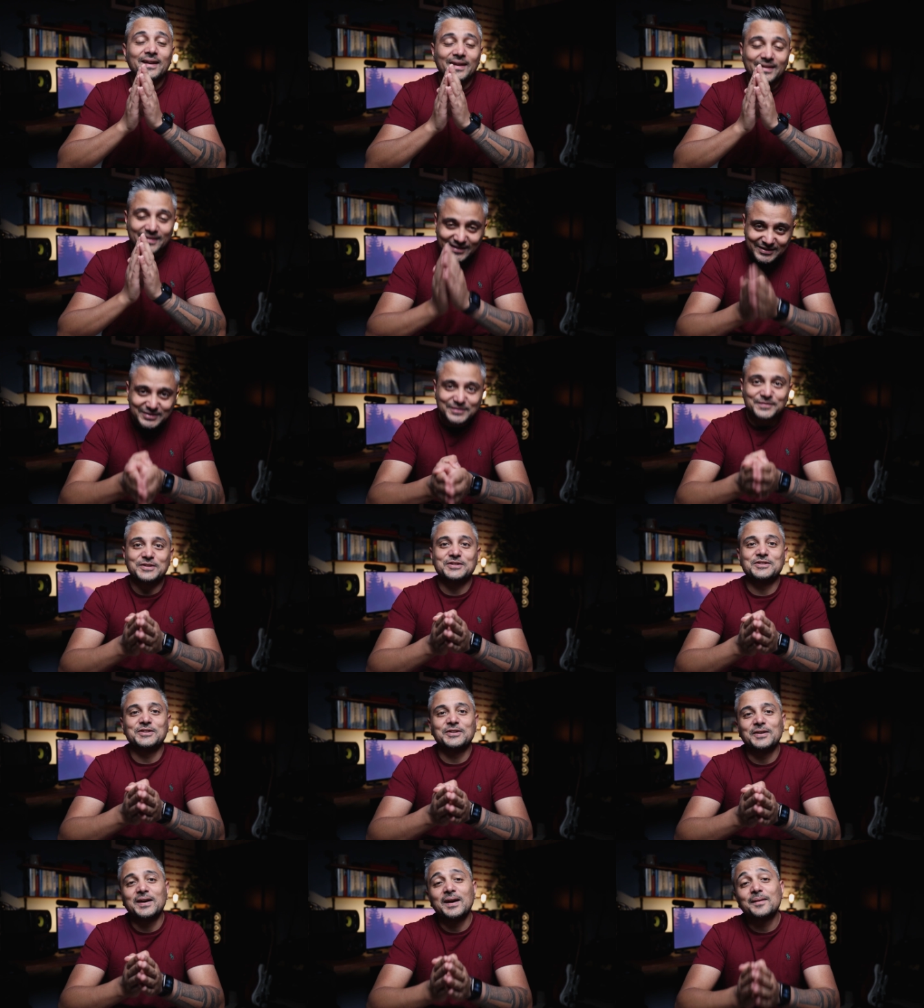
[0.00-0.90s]
In this
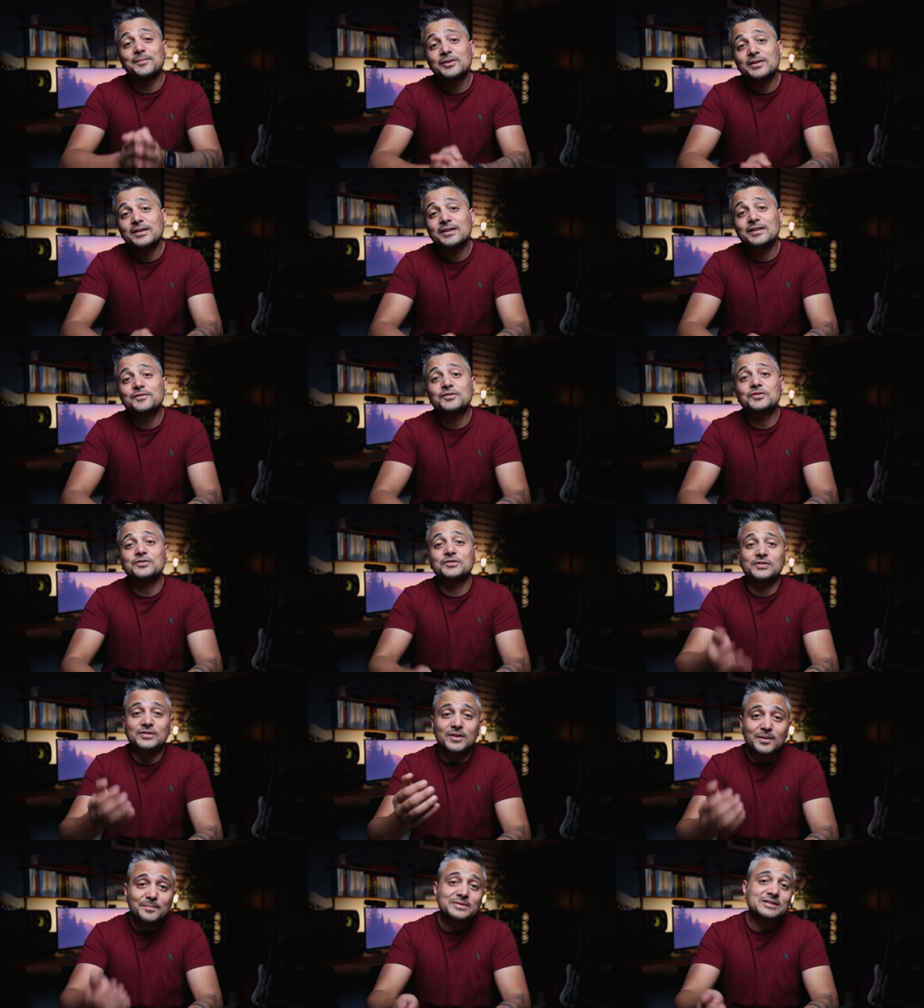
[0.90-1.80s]
video, I'm going to give you
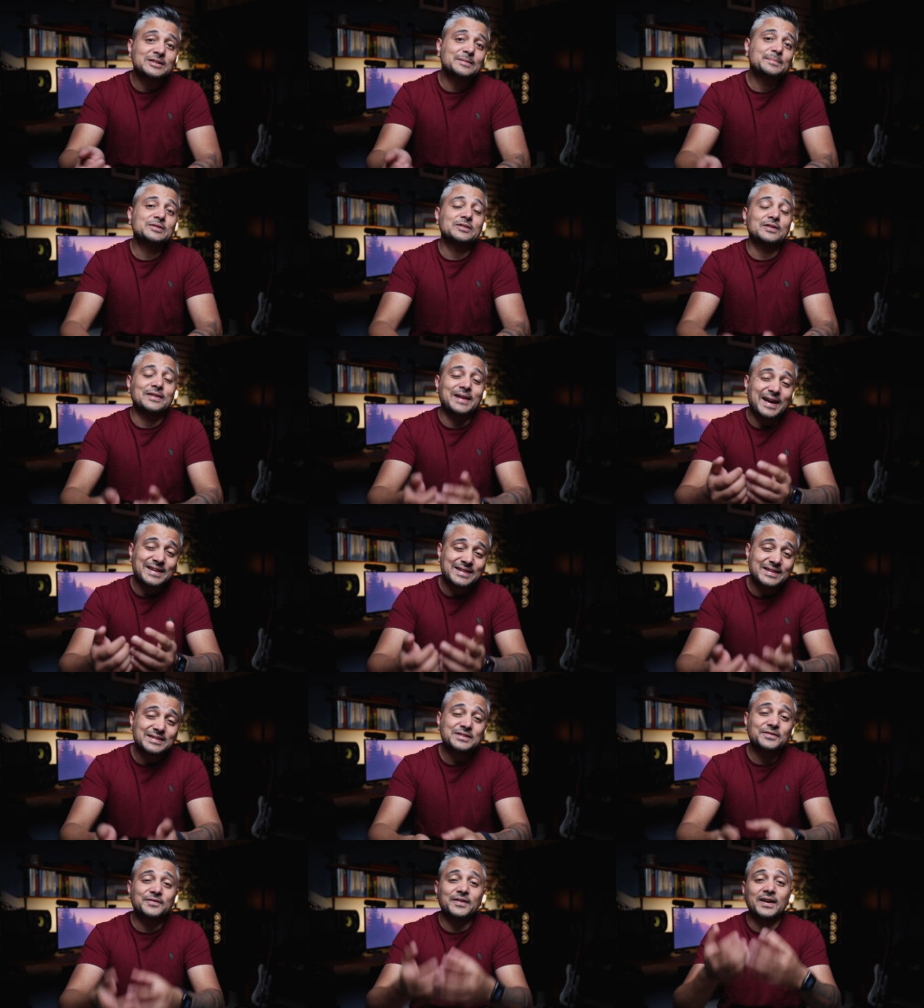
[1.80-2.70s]
some tips on
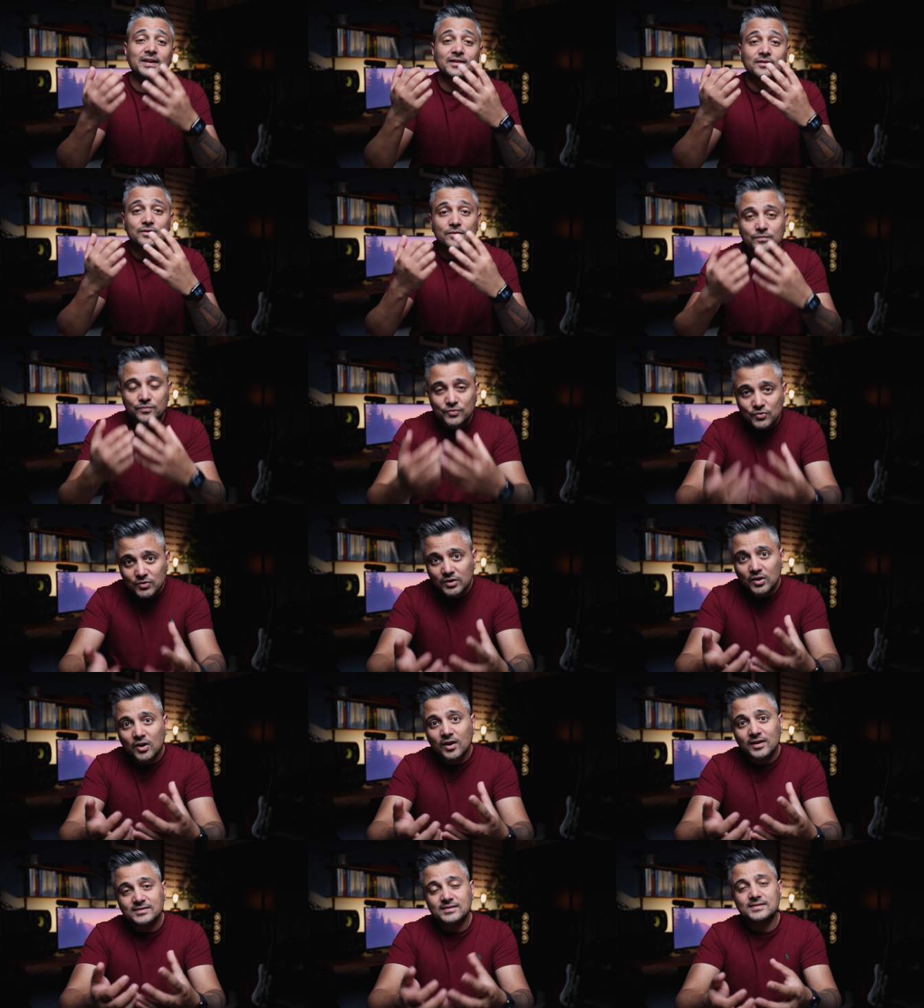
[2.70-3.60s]
identifying the root
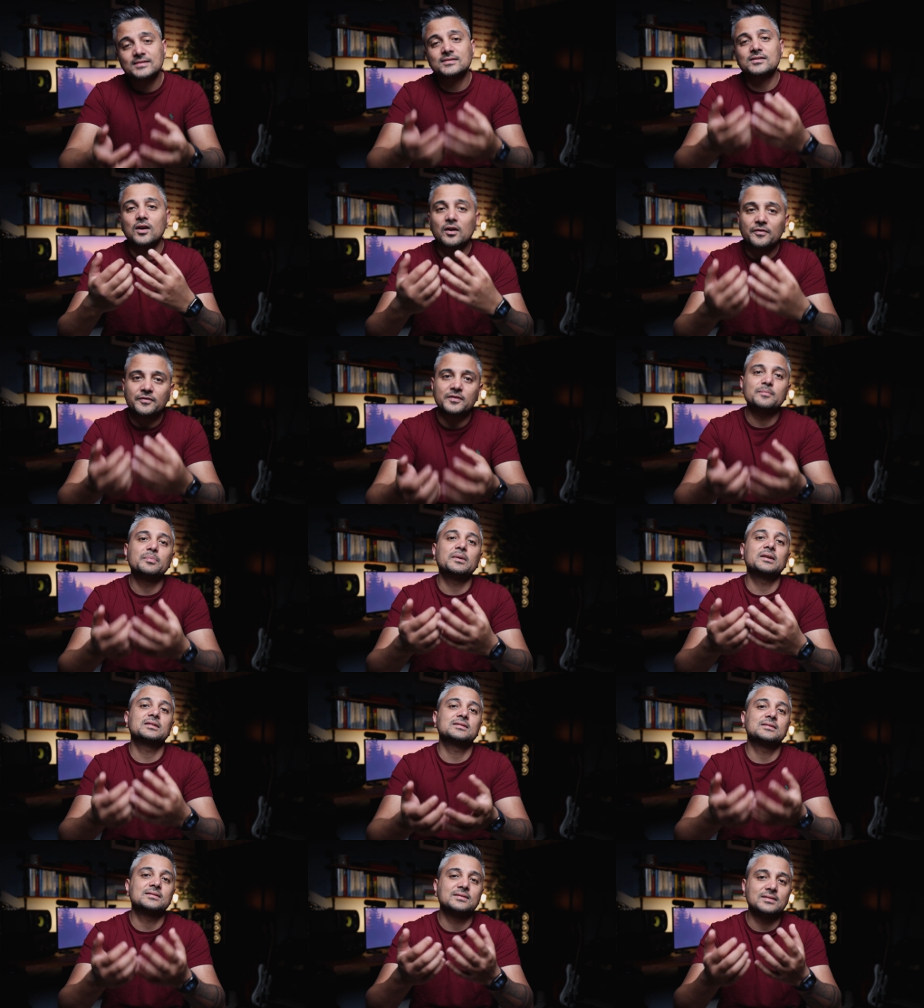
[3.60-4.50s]
causes of
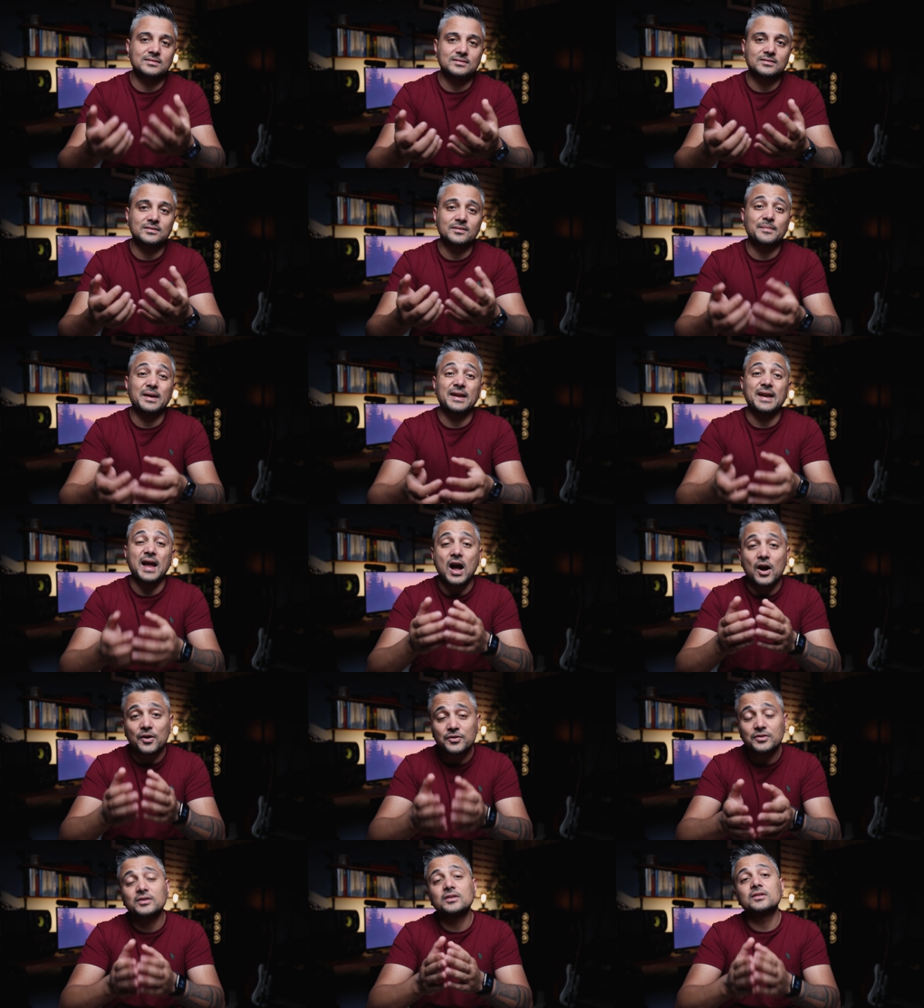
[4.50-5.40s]
imposter syndrome and
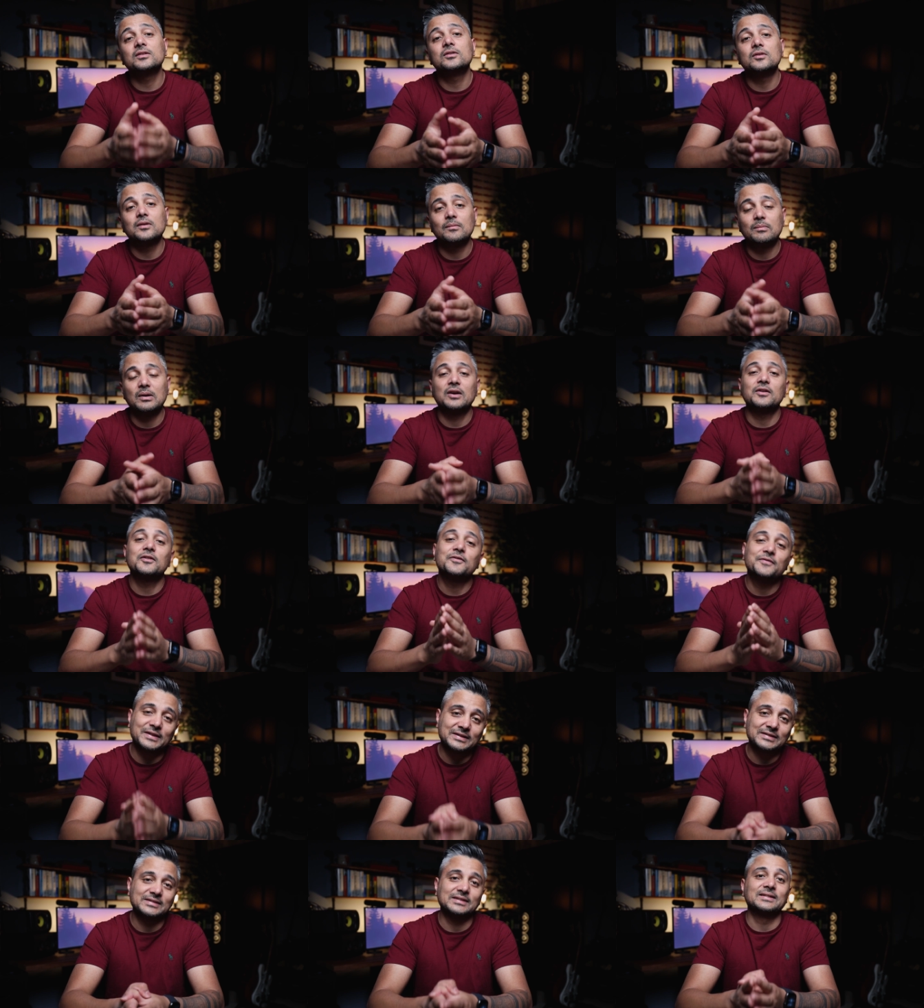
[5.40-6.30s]
how you can go about
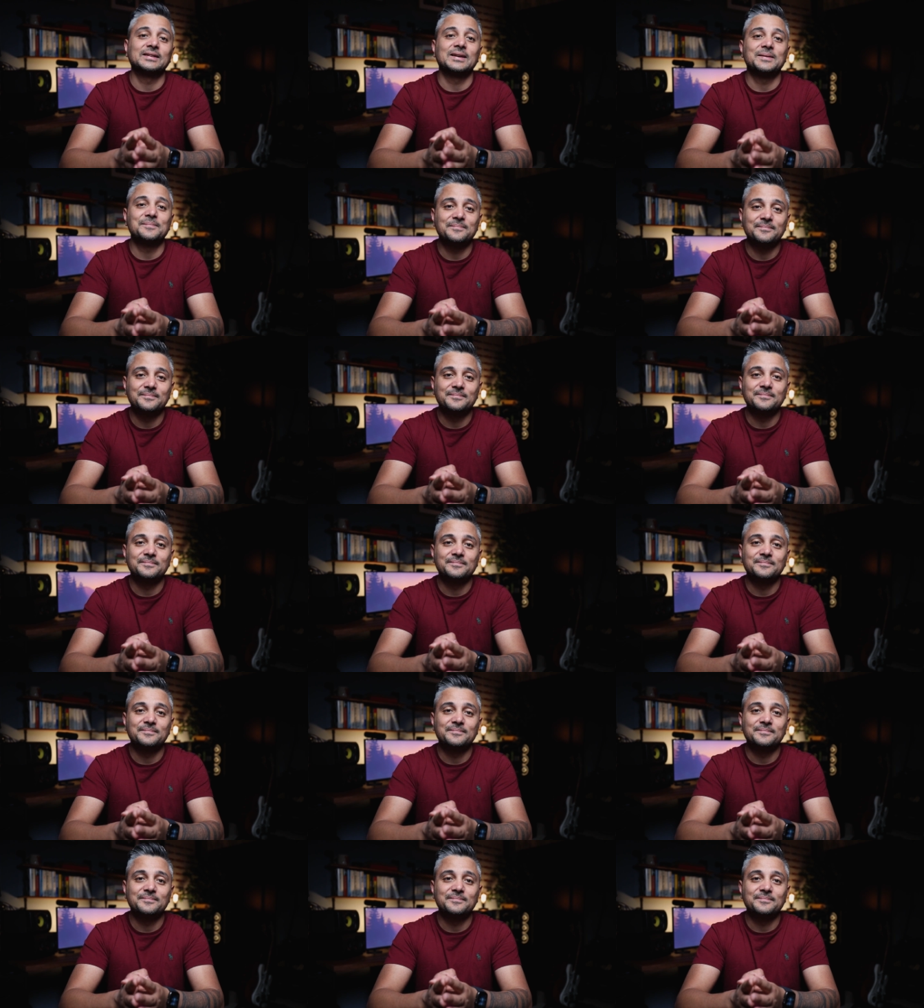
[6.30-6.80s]
fixing them.